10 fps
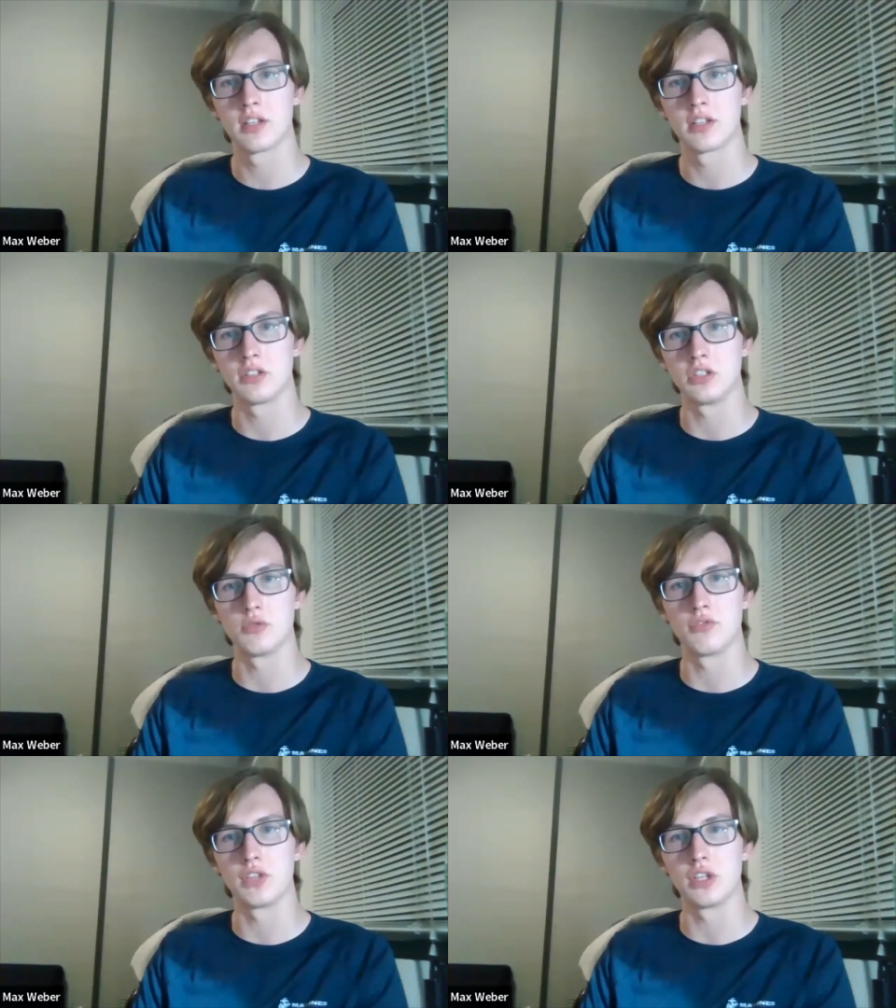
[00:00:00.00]
did
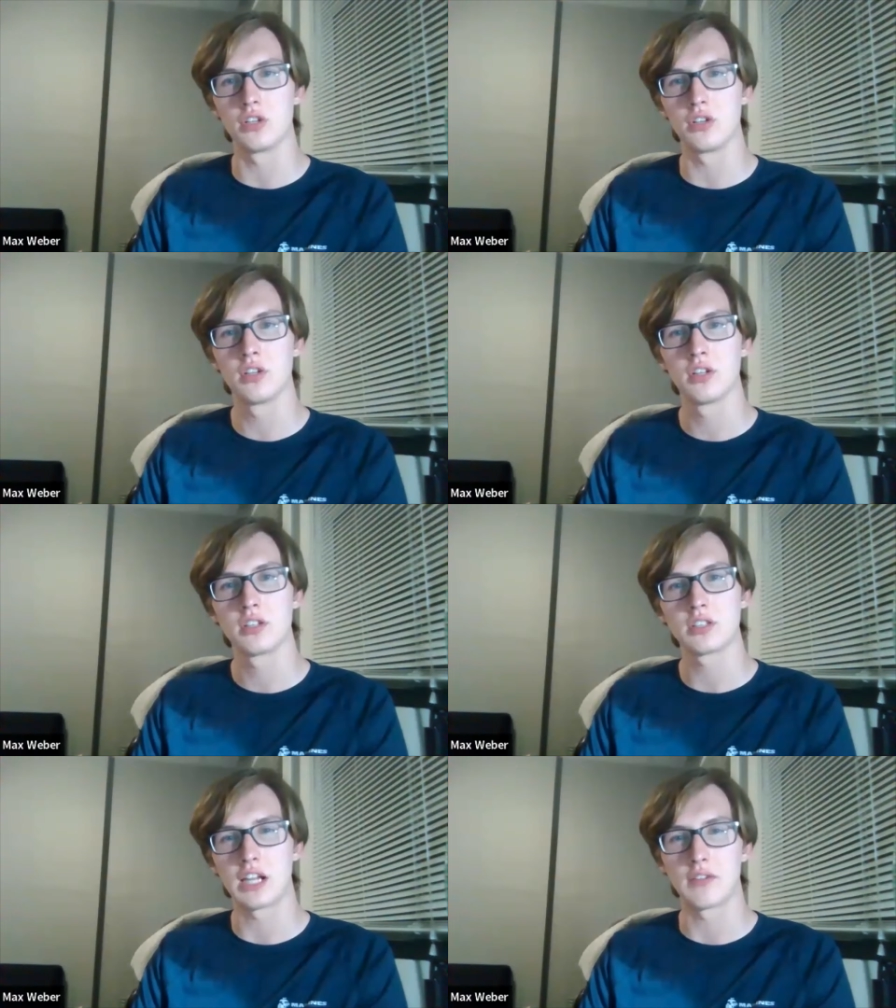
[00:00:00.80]
you feel
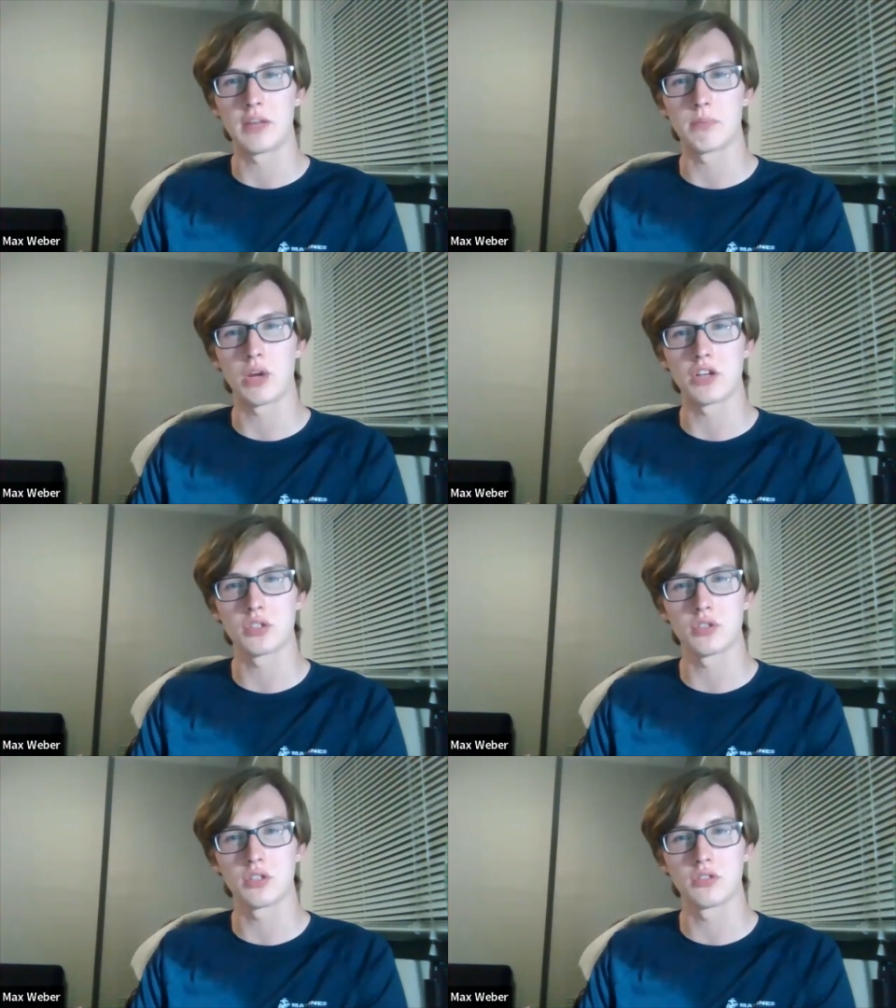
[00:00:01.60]
kind of that
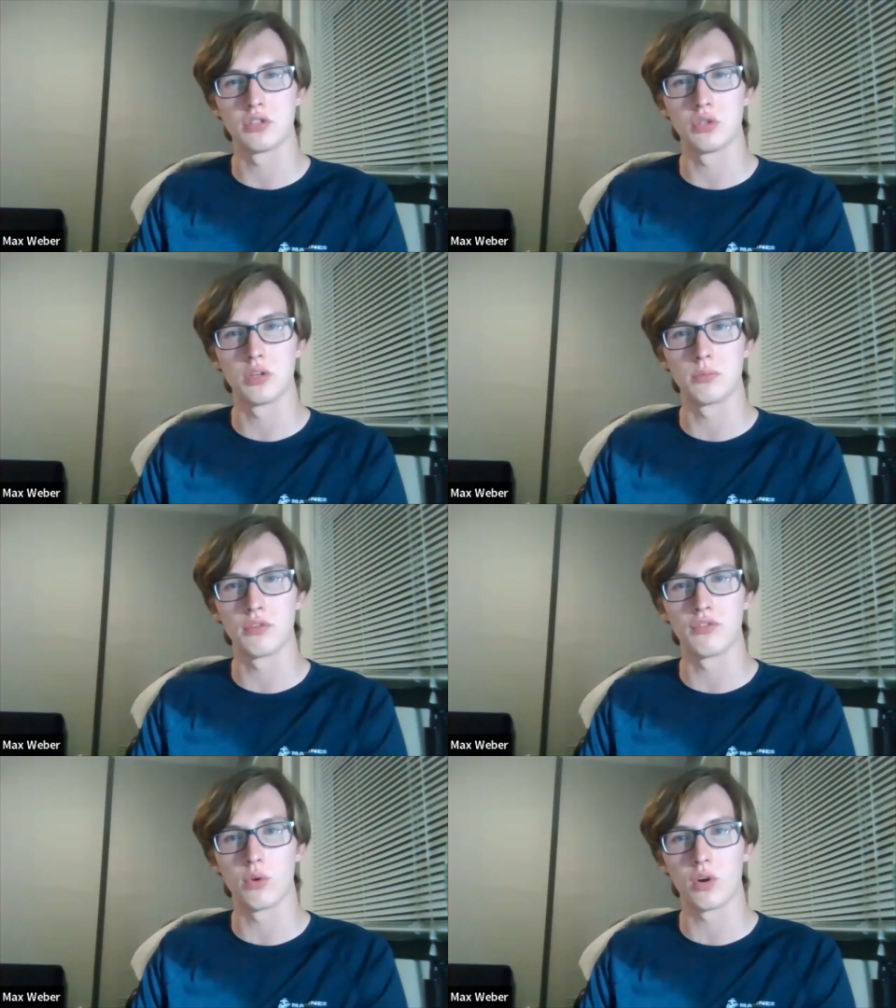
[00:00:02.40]
pressure to do it
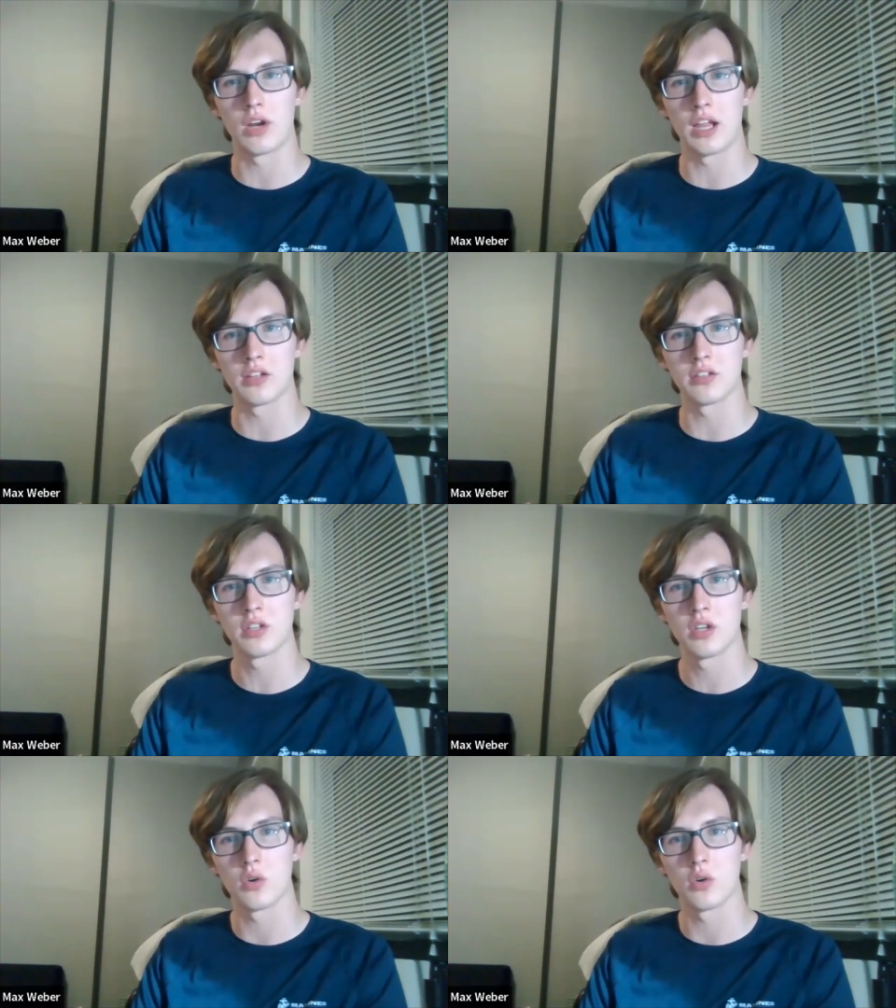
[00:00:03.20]
beforehand,